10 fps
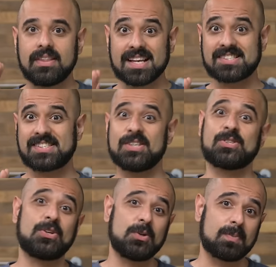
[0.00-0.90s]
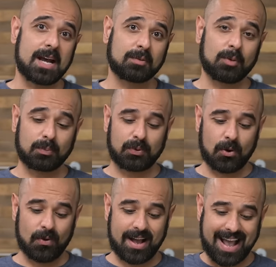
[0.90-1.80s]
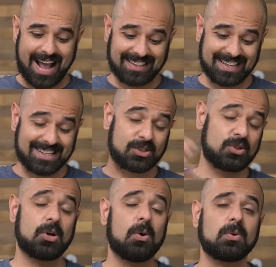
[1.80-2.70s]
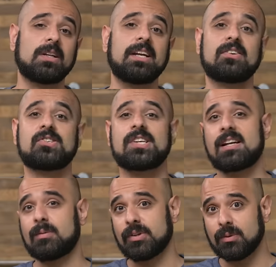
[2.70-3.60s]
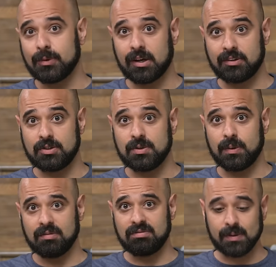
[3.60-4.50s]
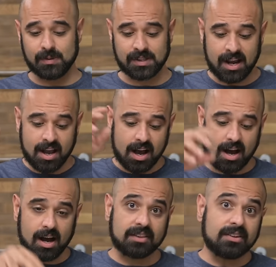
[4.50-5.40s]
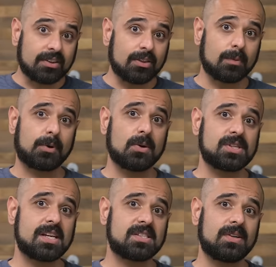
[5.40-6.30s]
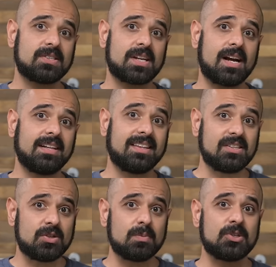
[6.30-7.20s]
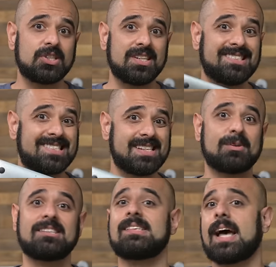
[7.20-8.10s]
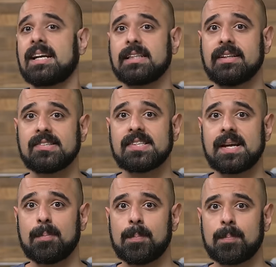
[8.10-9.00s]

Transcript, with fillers: This is the new MacBook Pro, and it's totally understandable that we got the two confused. Other than the processor inside, these two machines seem exactly the same.